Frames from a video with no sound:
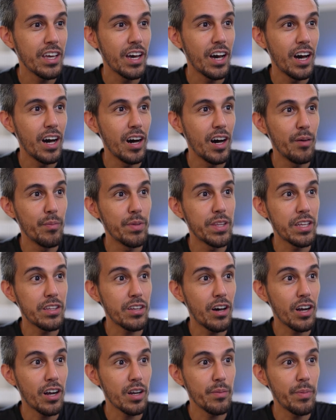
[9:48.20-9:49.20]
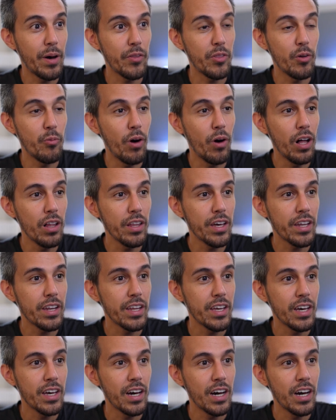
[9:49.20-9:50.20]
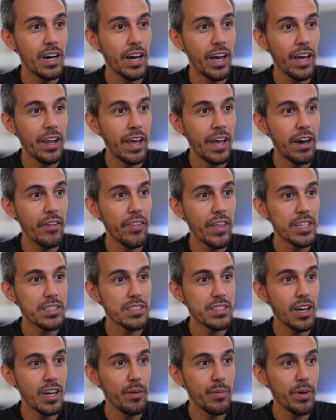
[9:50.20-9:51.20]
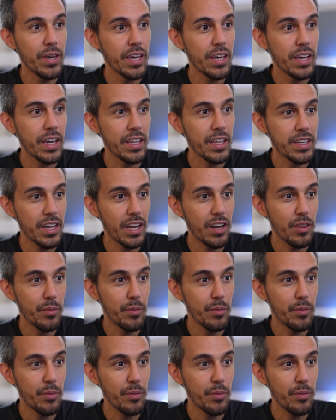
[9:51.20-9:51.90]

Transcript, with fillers: uh, but they talk about the wallet uh, and how that's coming and kind of the